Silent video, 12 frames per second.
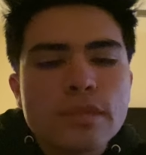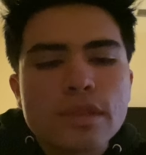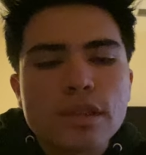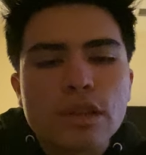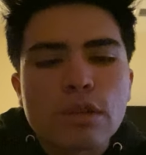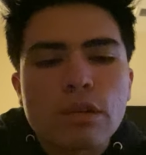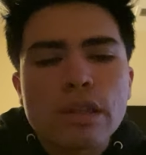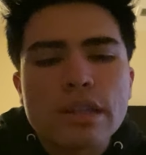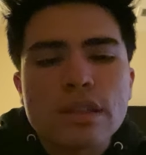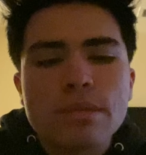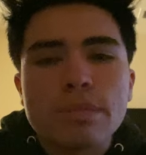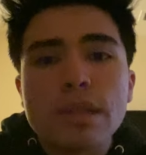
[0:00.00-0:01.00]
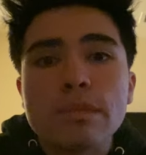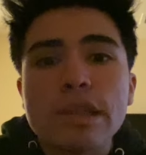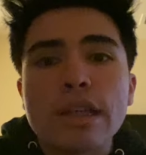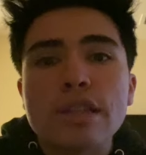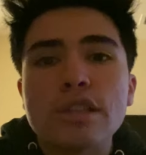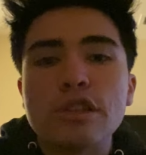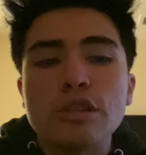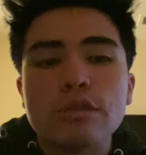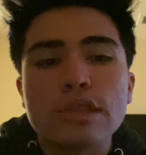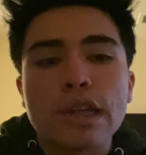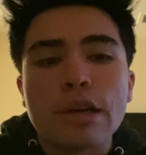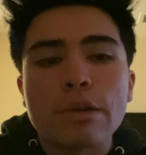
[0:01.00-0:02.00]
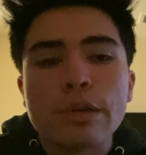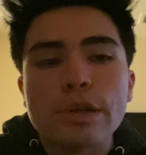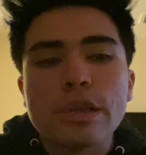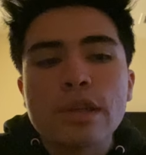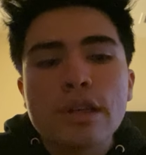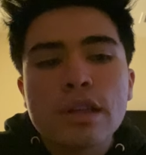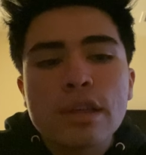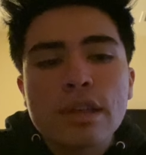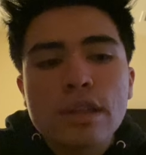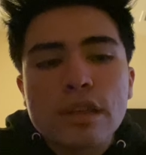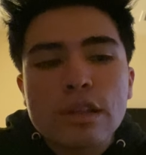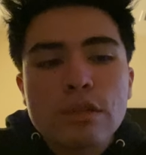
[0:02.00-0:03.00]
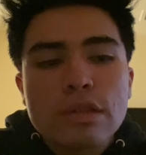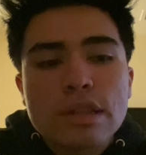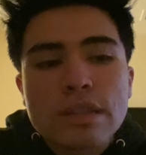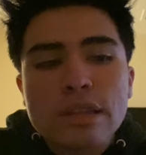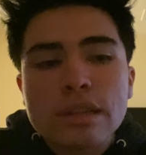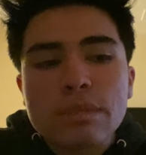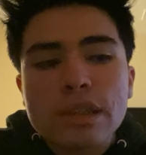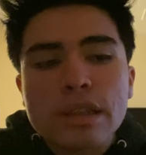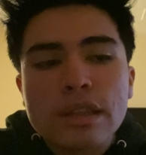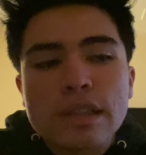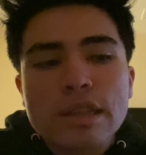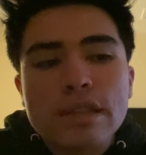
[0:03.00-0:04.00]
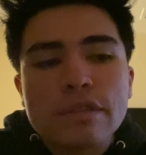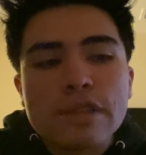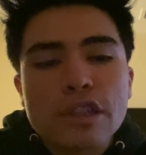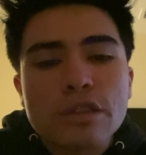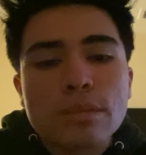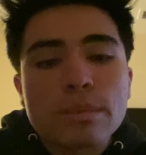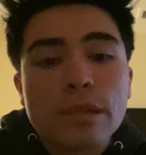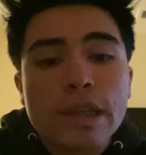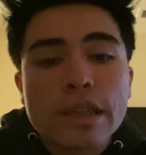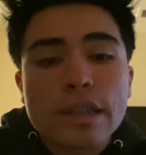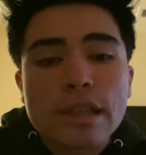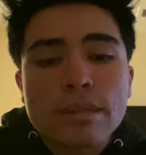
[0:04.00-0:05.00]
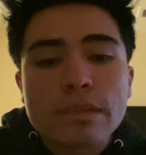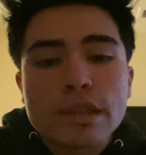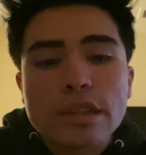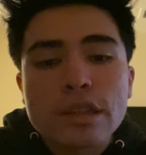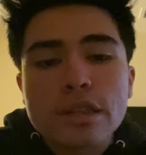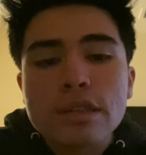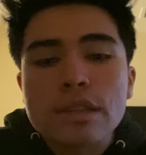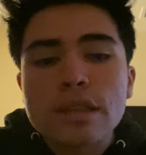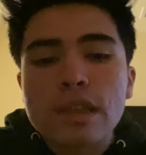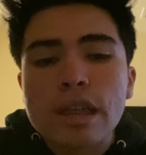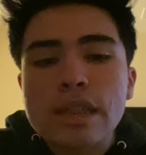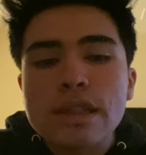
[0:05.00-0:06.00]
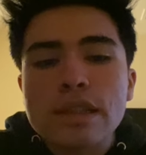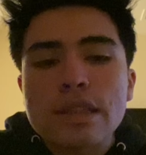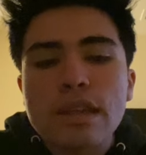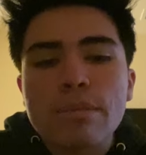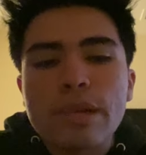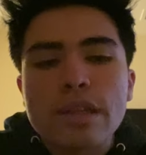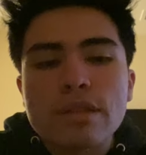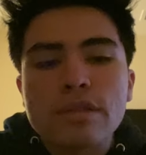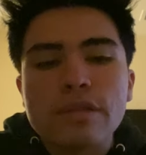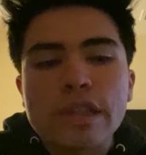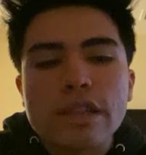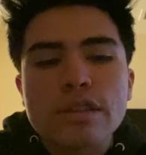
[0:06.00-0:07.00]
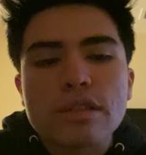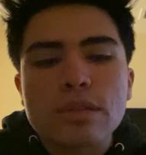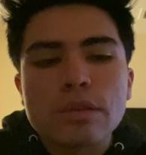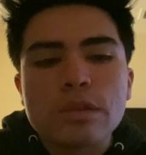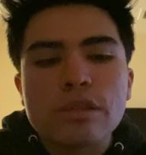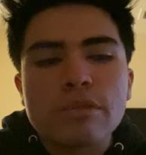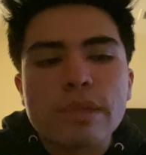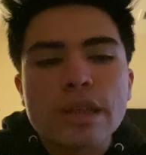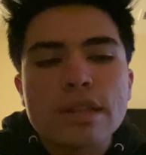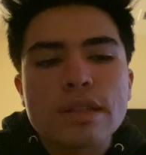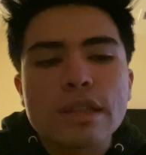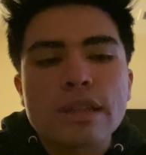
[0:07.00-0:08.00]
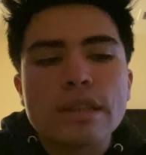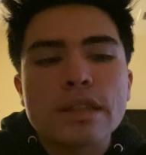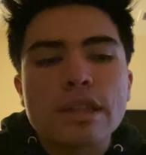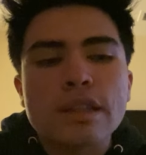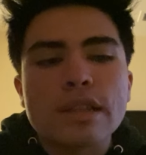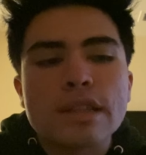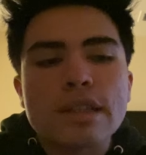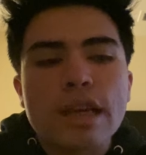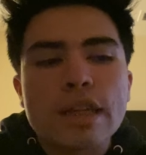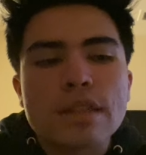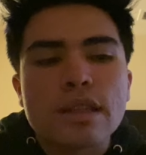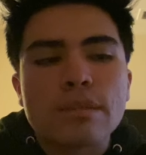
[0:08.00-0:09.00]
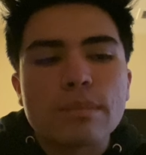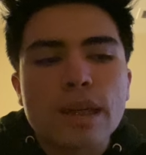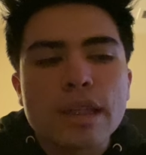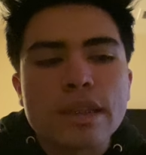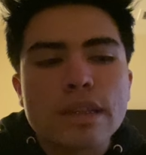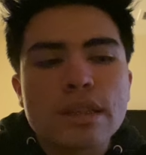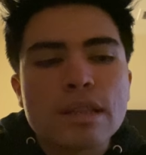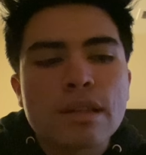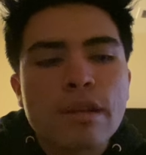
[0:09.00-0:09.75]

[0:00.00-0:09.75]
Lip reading: According to PBS NewsHour, losing sleep can lead to eventual brain damage. Scientists at Pennsylvania School of Medicine conducted a test on mice